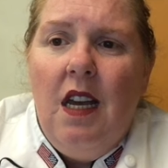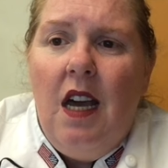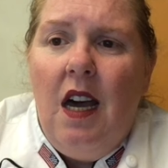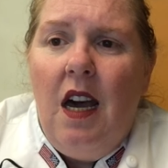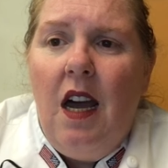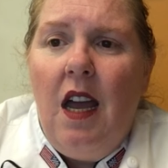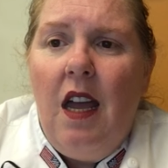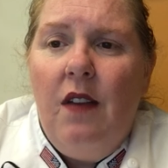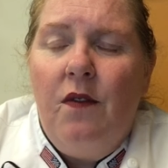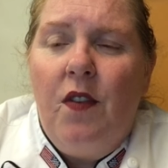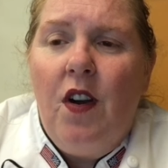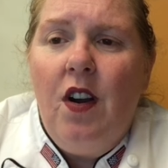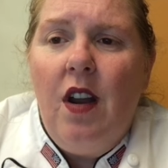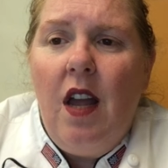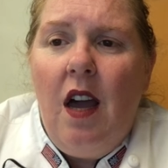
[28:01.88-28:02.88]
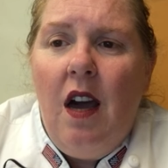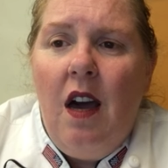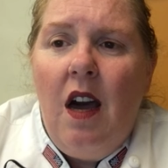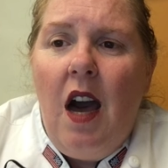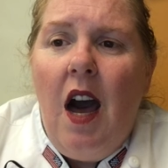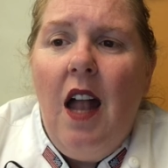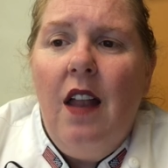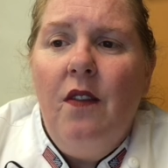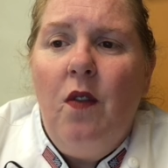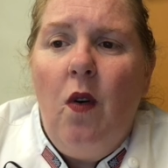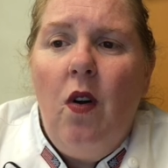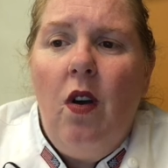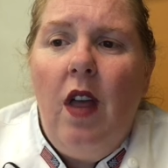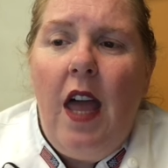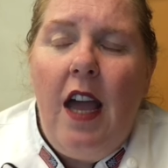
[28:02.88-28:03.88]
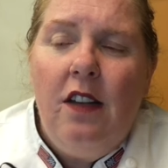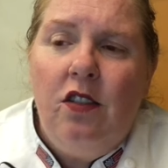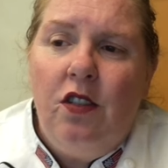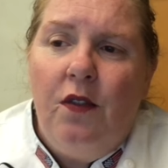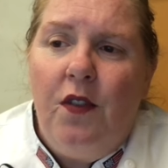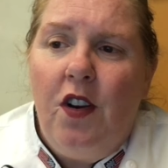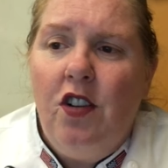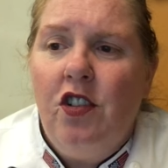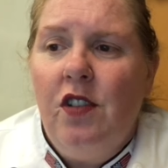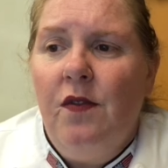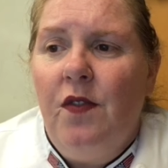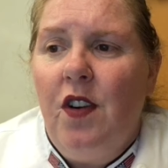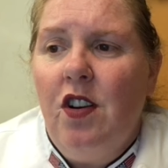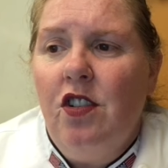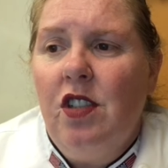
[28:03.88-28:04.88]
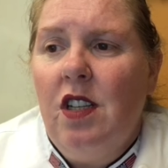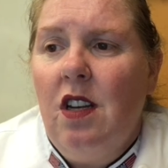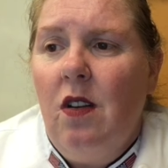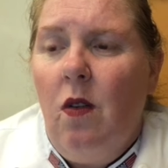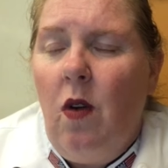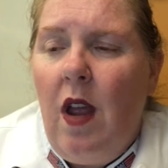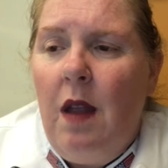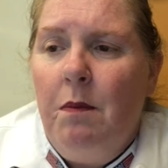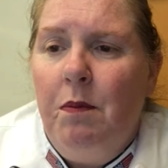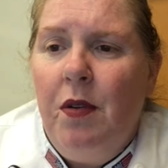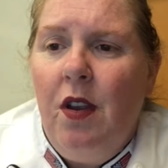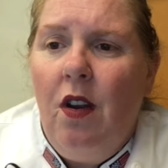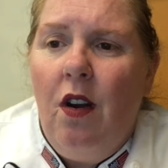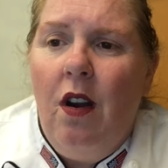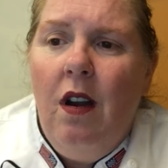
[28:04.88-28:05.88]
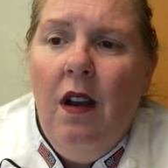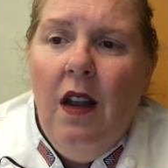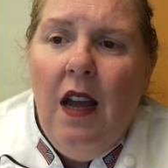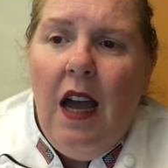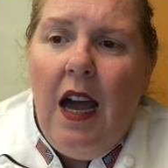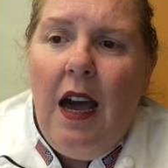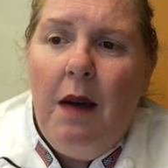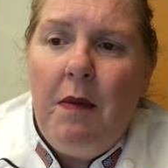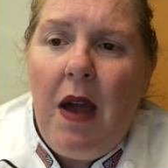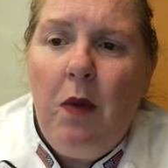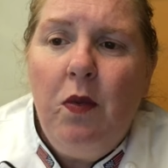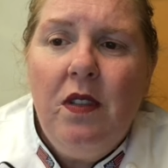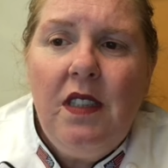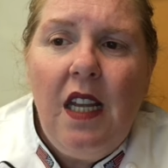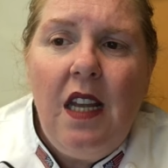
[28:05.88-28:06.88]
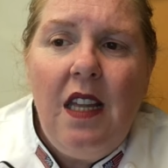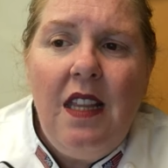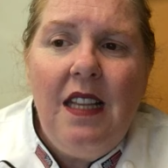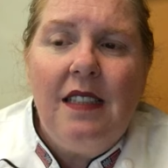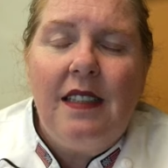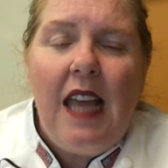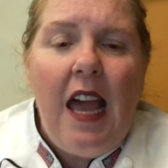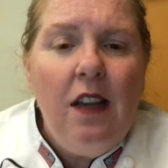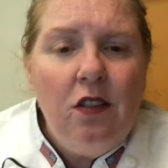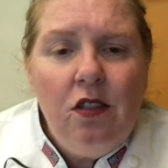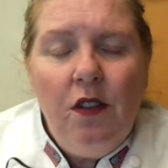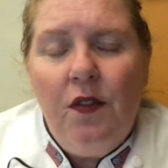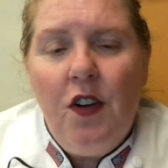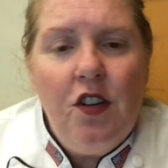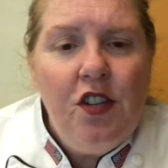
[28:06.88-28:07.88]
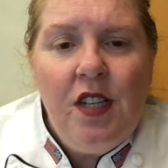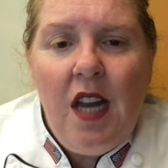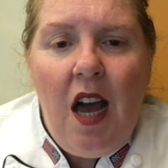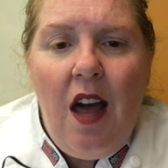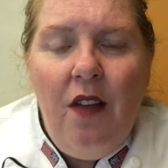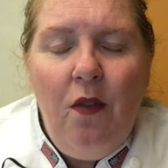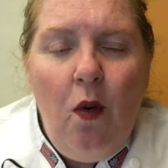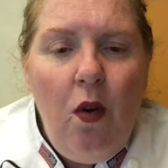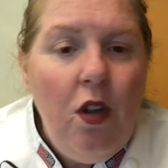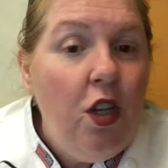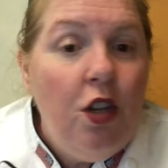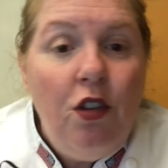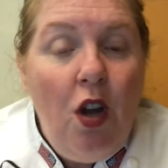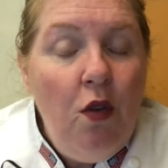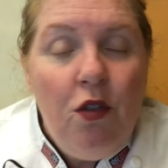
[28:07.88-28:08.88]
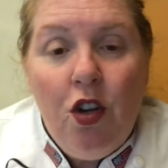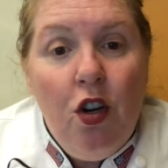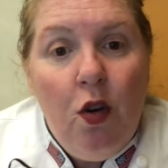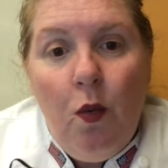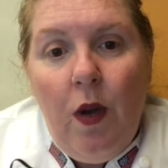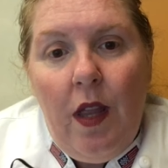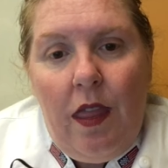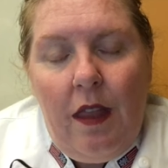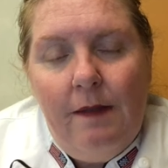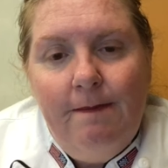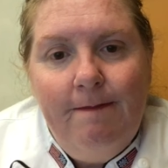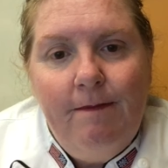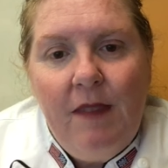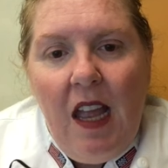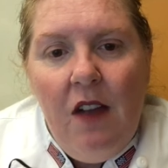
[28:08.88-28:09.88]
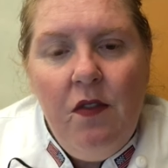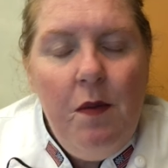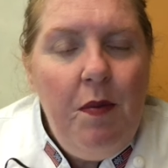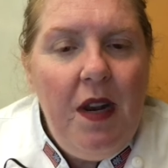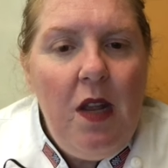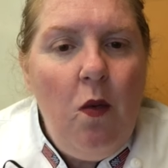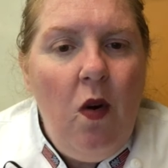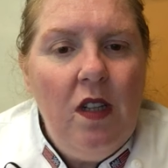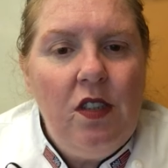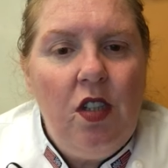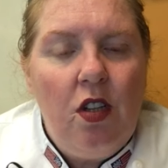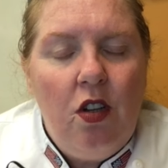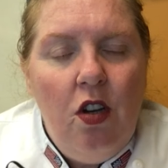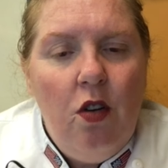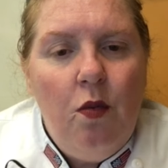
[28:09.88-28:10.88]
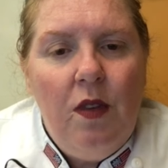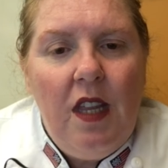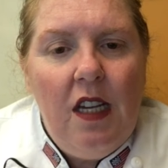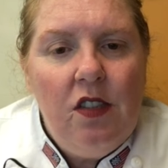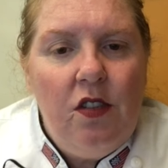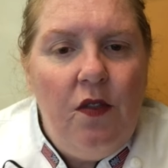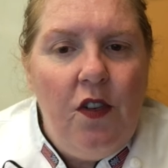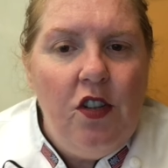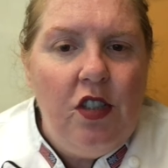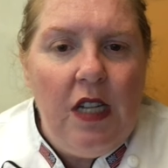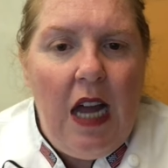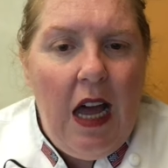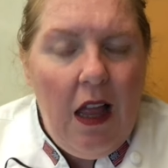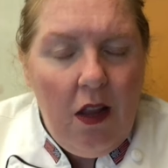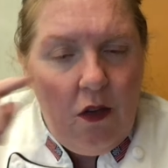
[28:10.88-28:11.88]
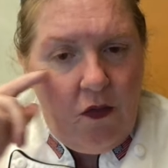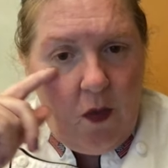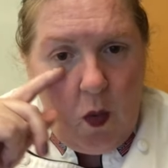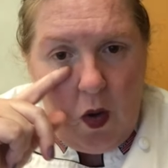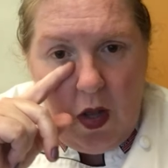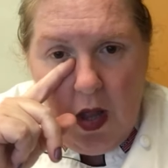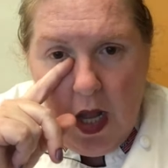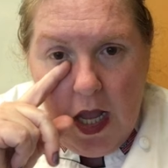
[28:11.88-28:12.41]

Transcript: olive oil, extra virgin, and pure. I will tell you this, extra virgin olive oil, you don't cook with. Everybody wants to cook with extra virgin olive oil.